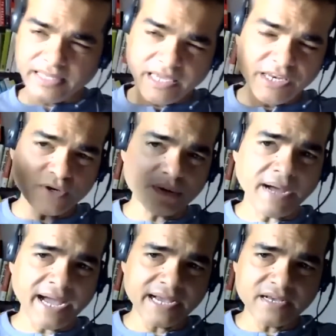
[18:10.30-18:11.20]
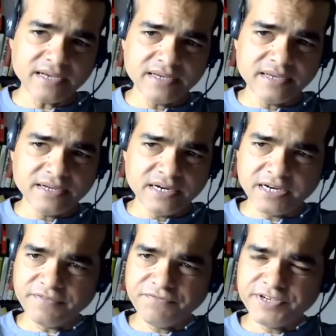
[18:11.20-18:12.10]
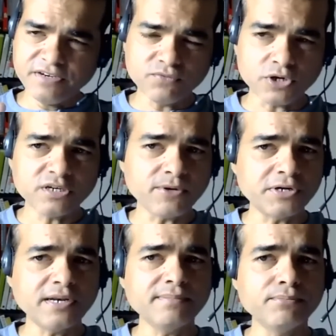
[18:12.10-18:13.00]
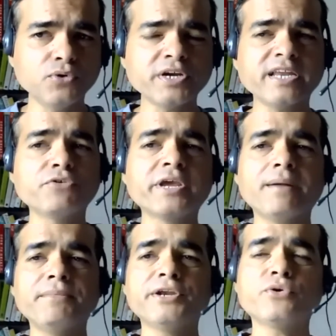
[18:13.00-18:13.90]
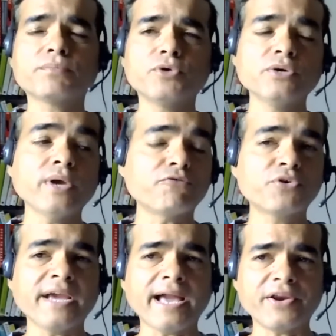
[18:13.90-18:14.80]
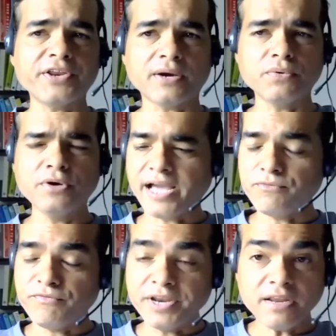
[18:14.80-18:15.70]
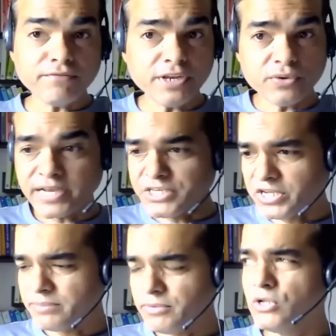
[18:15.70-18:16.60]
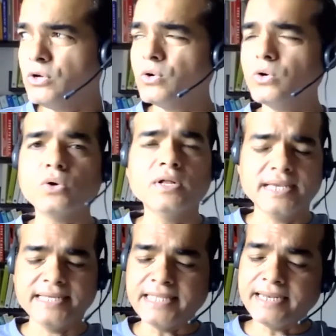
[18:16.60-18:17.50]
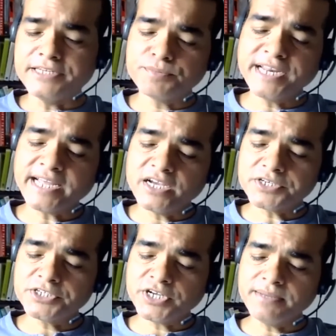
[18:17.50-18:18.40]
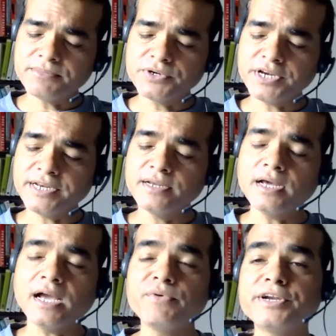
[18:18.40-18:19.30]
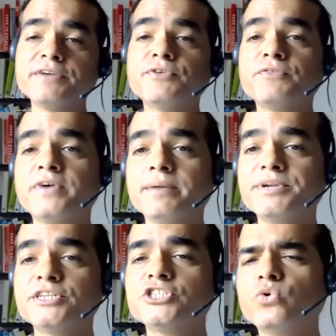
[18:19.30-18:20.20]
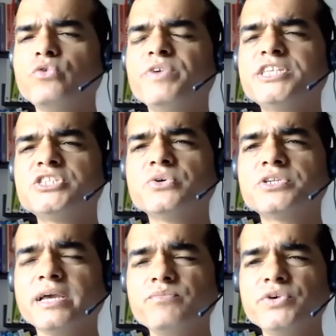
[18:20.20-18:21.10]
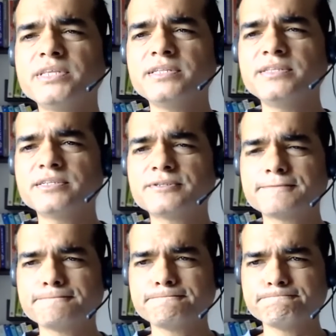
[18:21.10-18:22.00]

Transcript: In your bag, tiffin, water bottle, book, and vocabulary notebook you have to carry now. And whenever you get time, in the lunch break, I got a time. Okay, I will do it for 5 minutes. Don't waste your time with others.